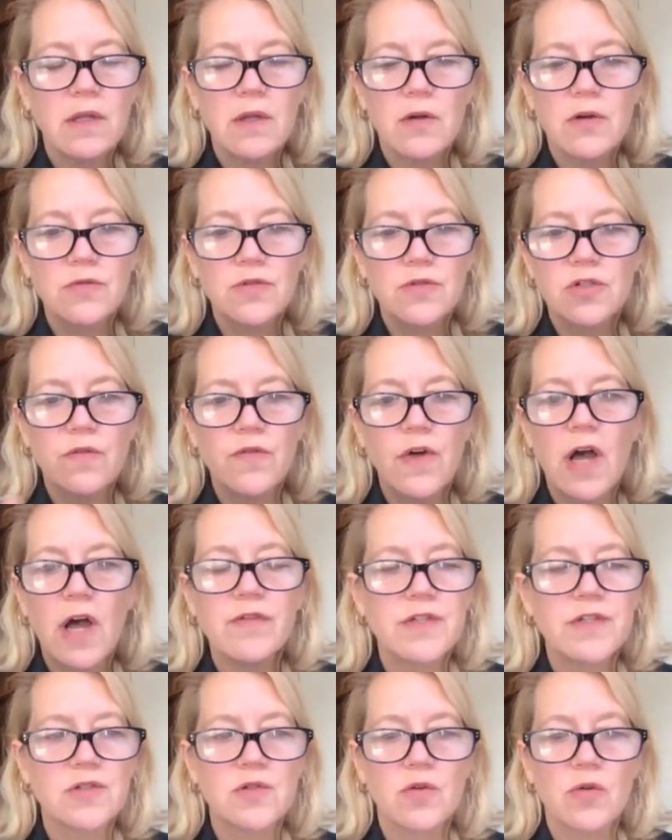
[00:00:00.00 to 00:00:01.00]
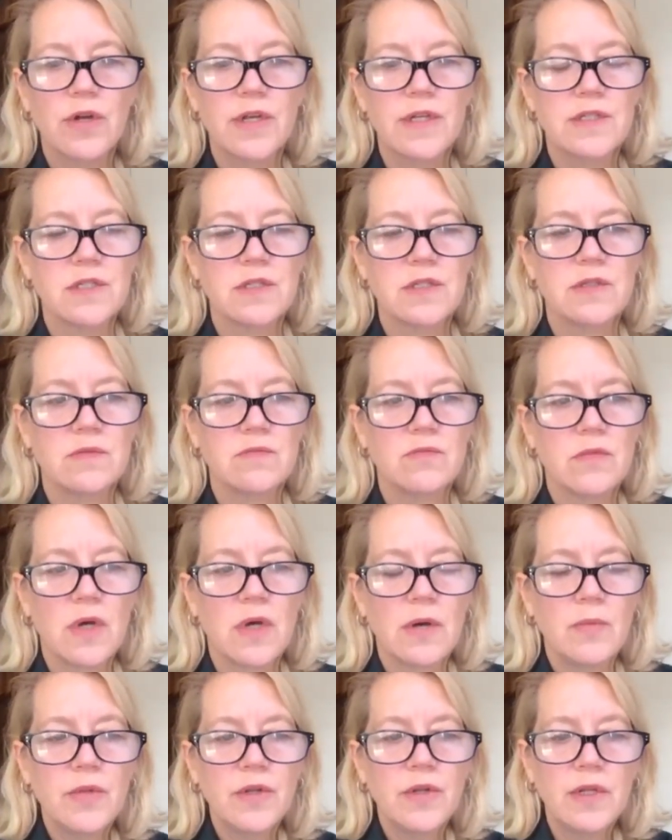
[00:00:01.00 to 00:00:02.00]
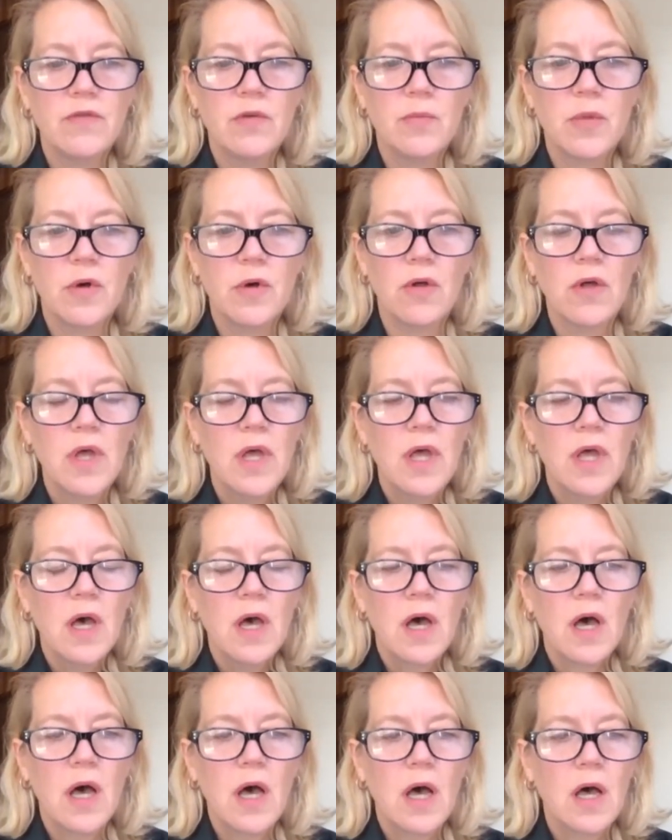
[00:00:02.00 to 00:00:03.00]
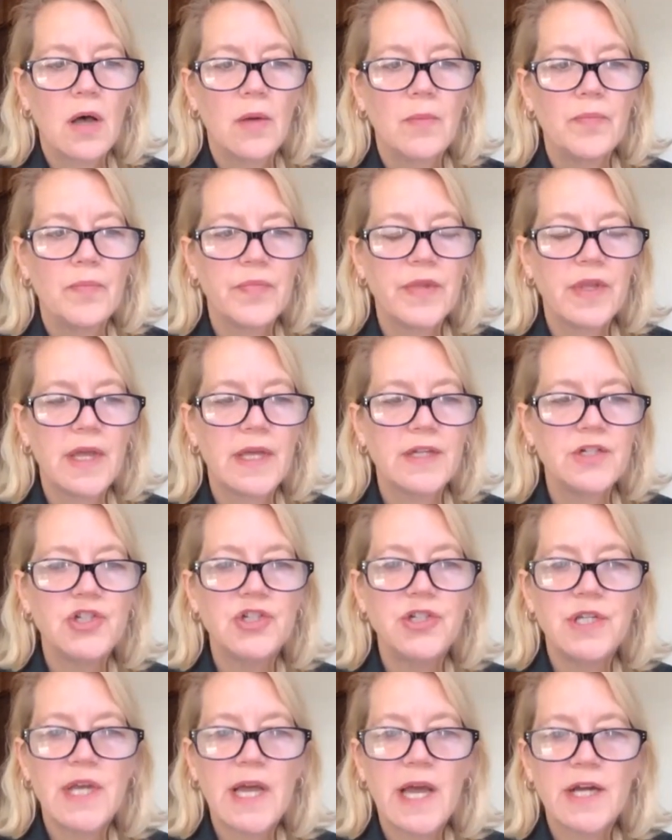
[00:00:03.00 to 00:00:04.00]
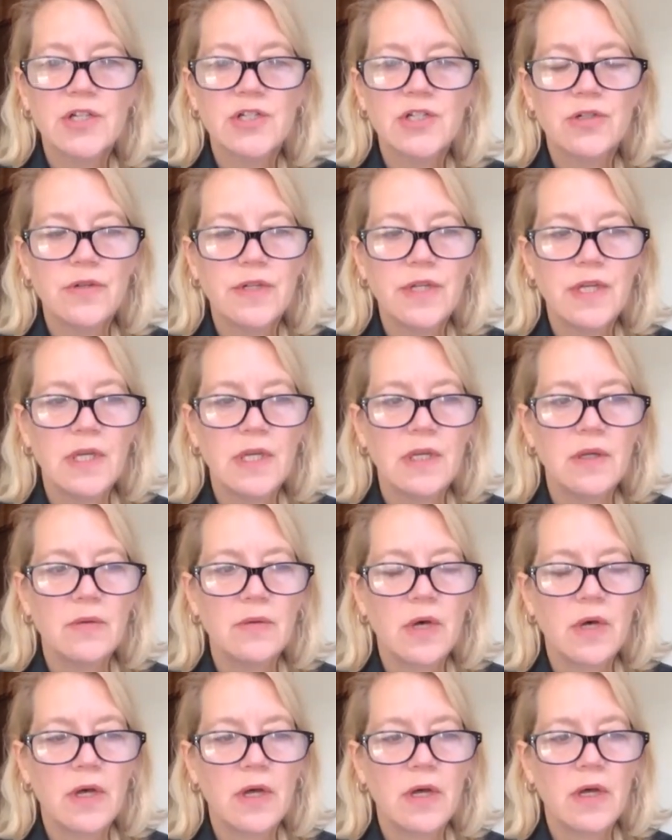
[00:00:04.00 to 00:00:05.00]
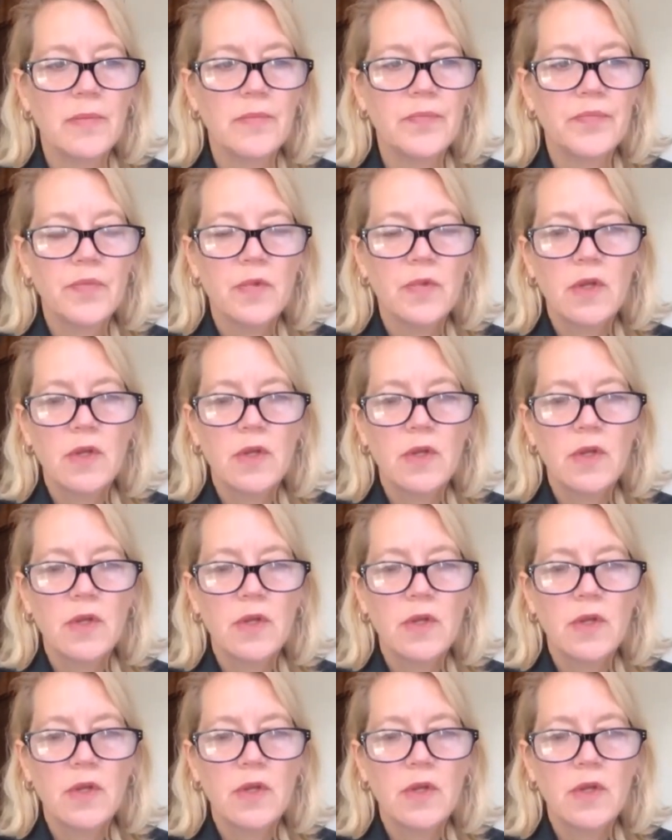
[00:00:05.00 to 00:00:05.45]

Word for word: her survival story is just unbelievable um, and she actually um,